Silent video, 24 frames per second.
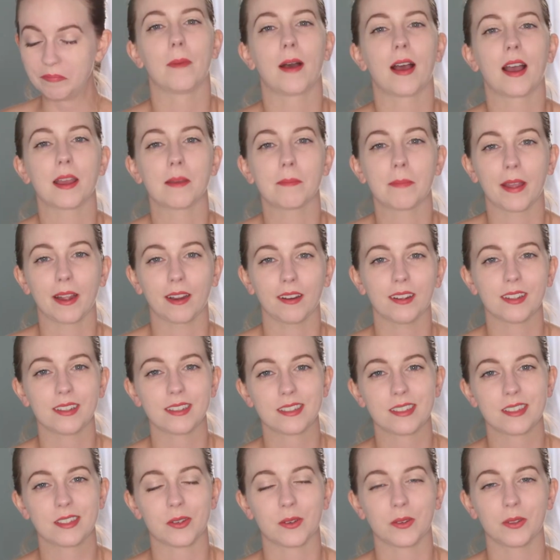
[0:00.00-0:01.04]
My
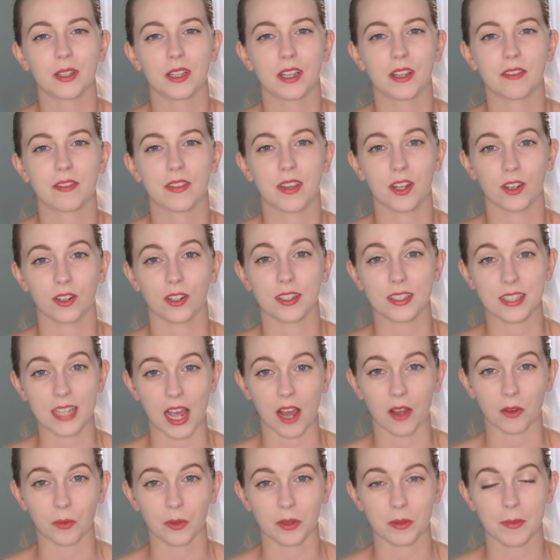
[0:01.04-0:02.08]
parents don't live here in
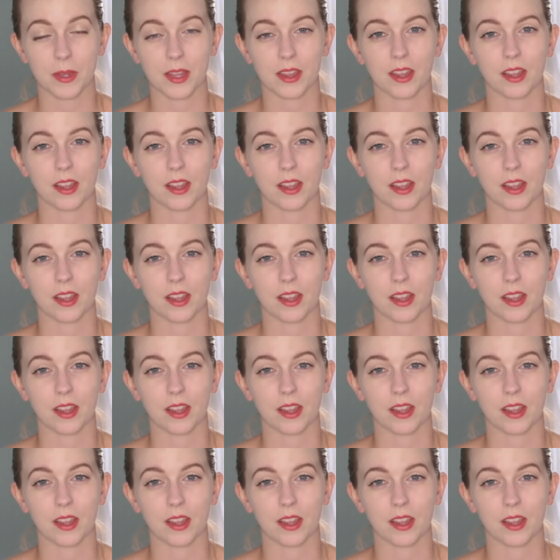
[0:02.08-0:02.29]
town with me.